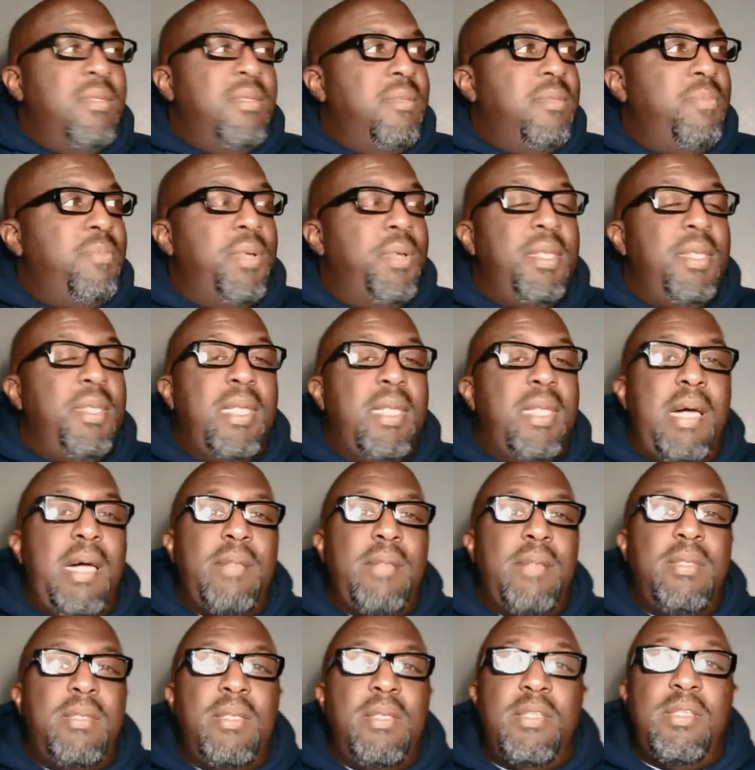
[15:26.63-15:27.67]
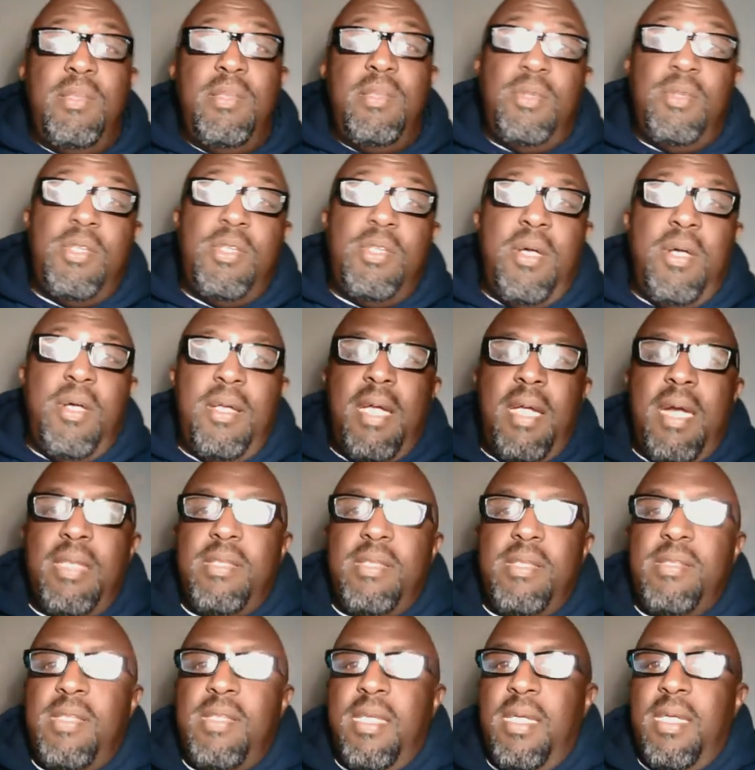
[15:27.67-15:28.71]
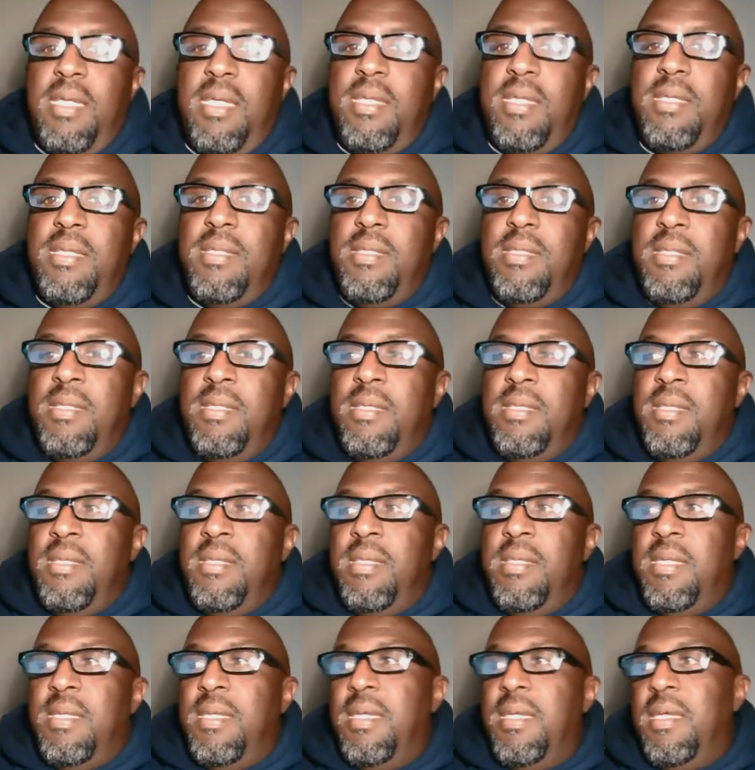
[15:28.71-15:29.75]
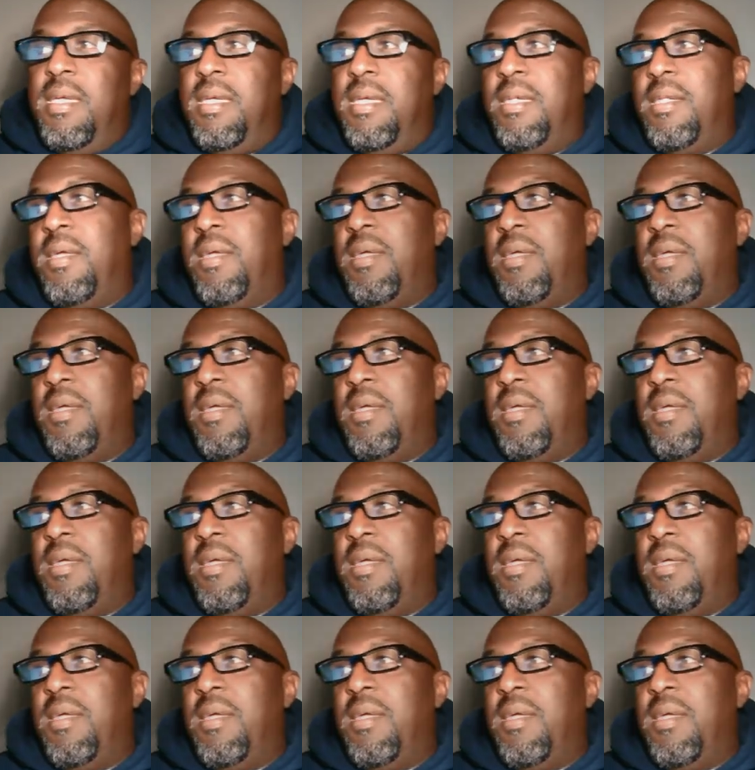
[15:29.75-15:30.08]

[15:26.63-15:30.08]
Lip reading: putting it out there, see what y'all got to say, and